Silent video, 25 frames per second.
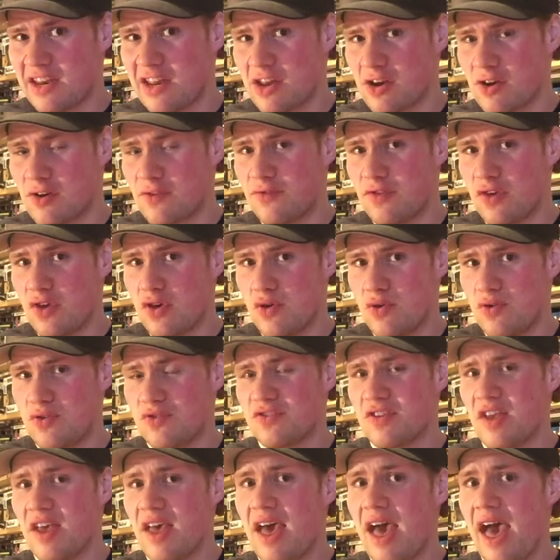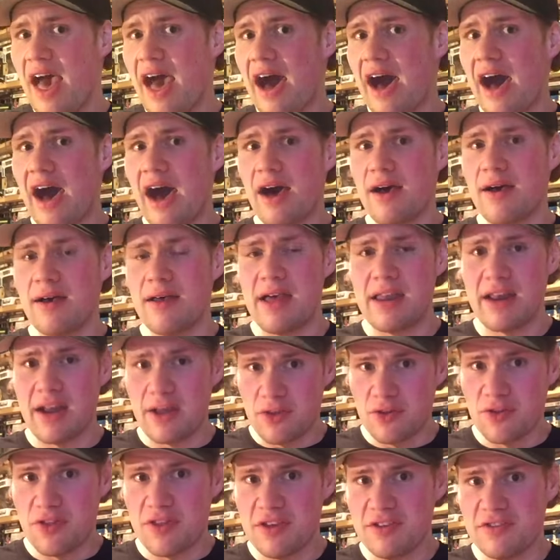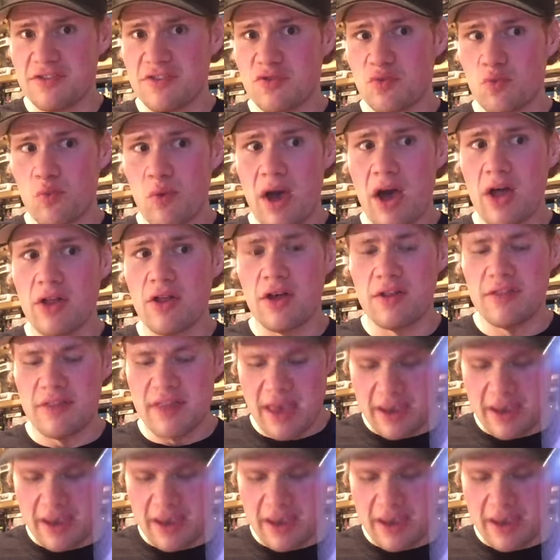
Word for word: interviews, and other things as well on